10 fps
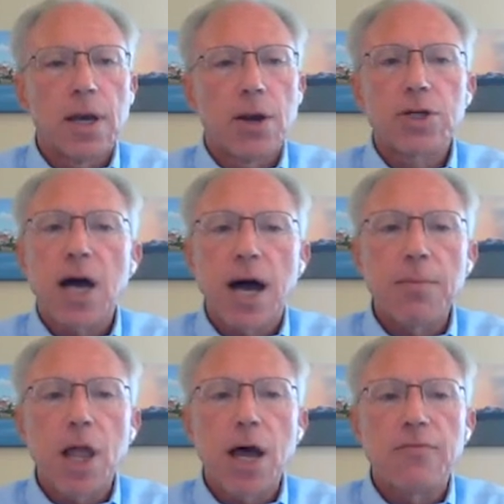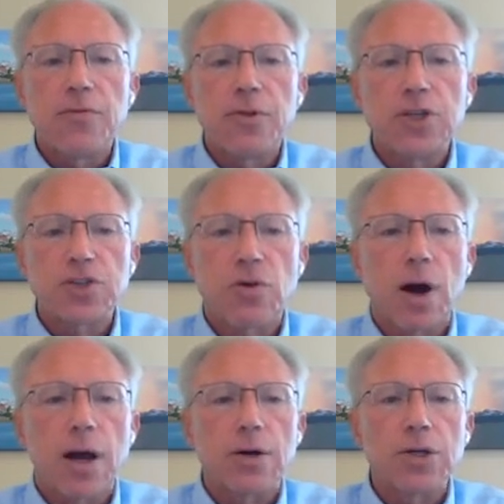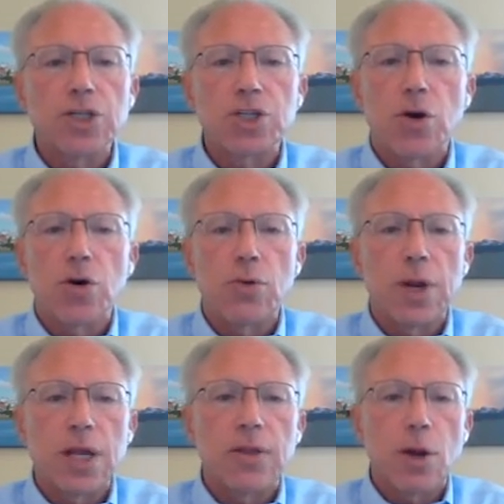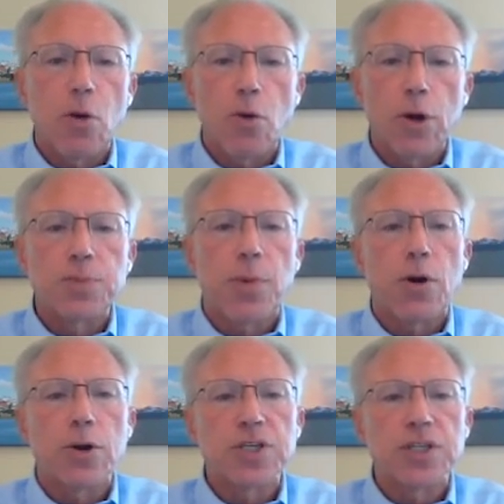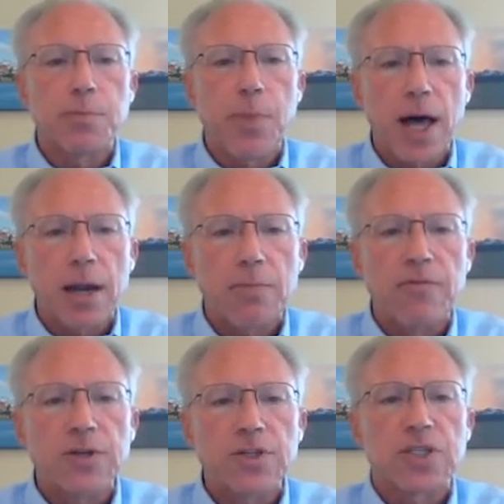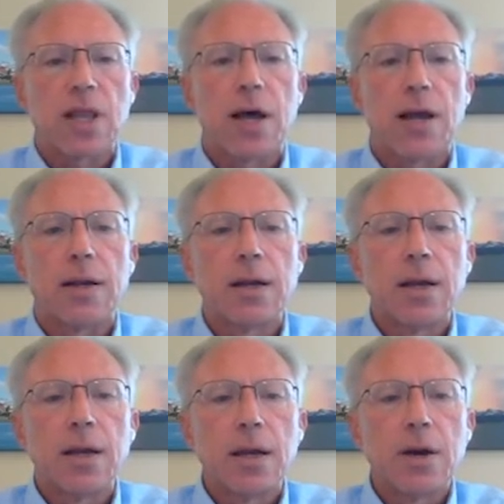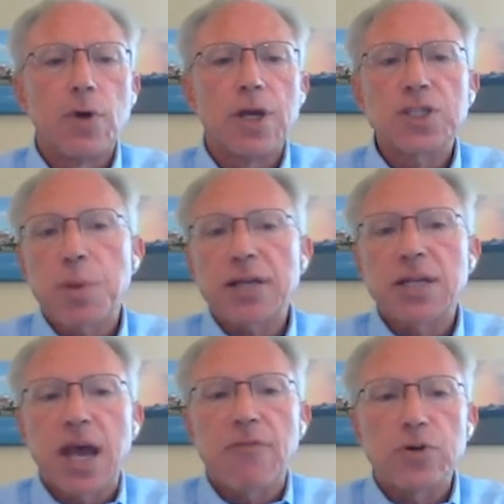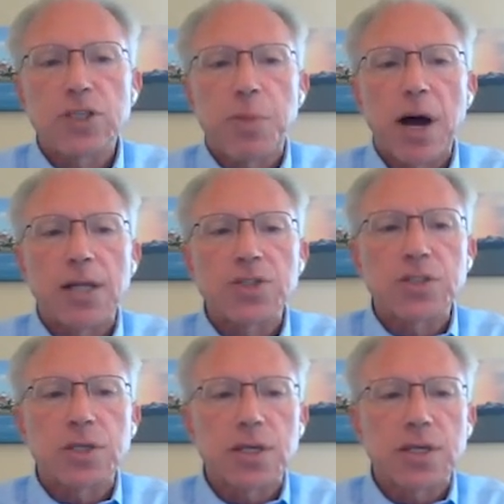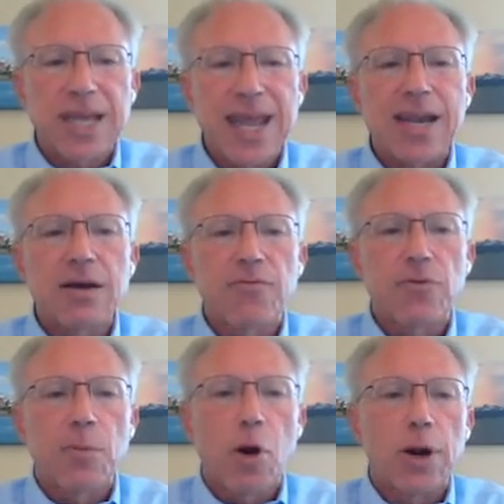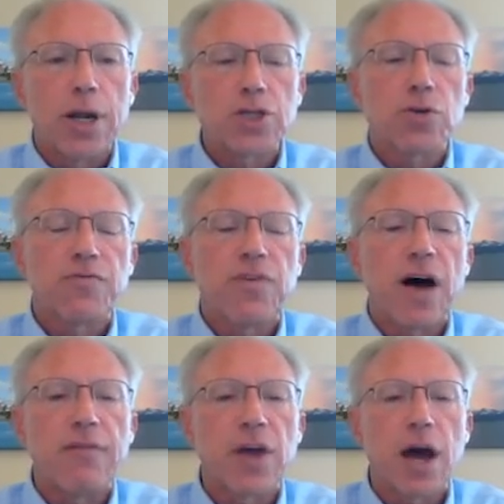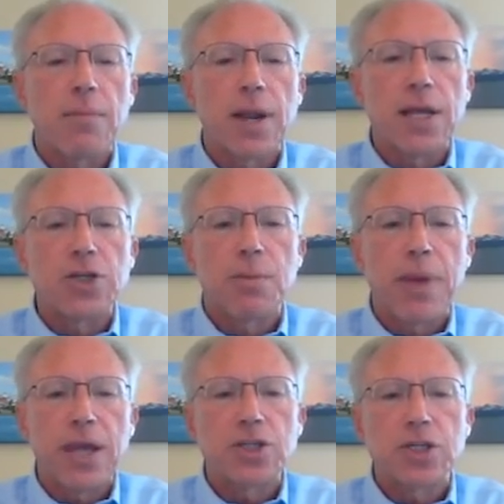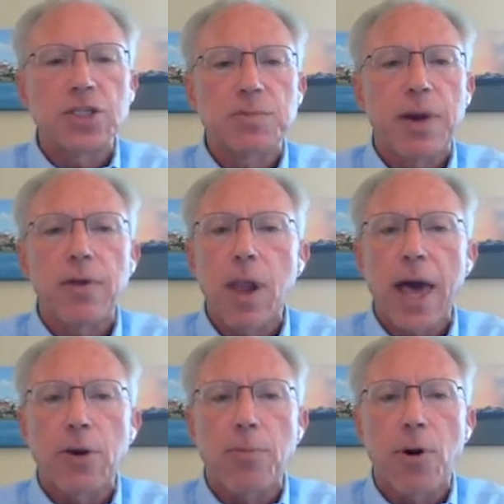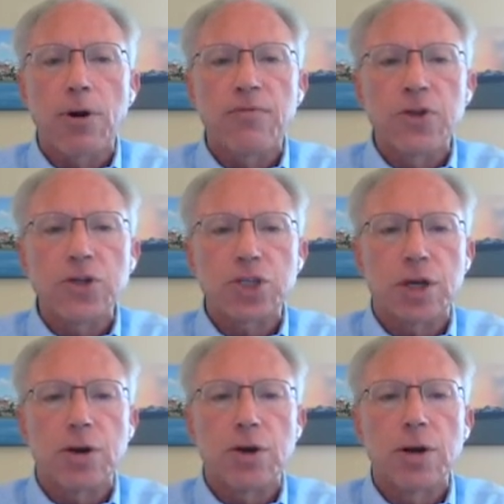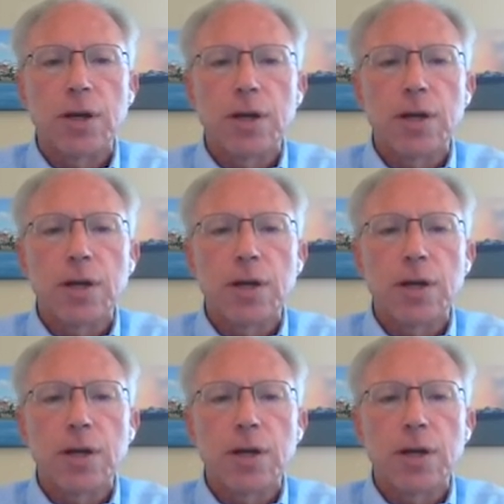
And our timeline for this trial is shown in the orange bars at the bottom of this slide. We expect to have response data from our initial five combination patients by the latter part of this year,